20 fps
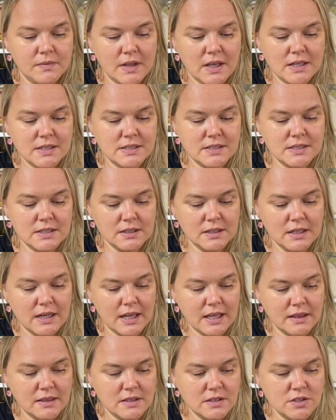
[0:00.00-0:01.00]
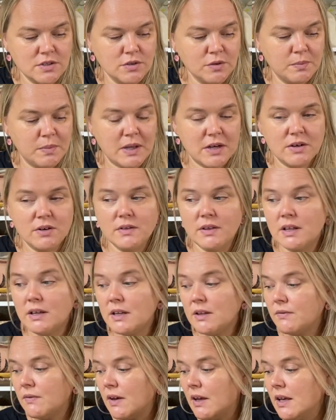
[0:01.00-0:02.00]
I still like this look better than
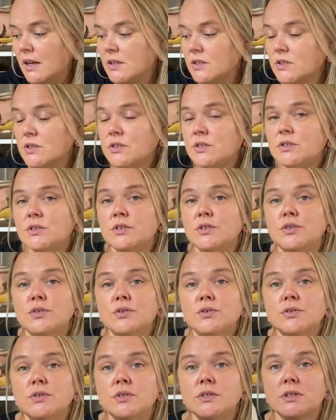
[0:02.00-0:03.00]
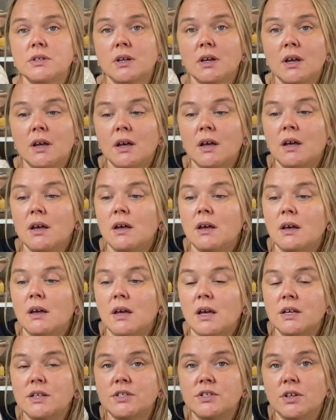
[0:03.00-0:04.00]
if I had just used
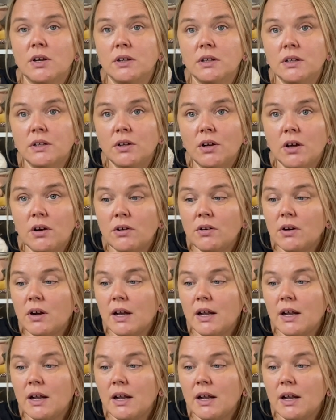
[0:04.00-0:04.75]
a solid color.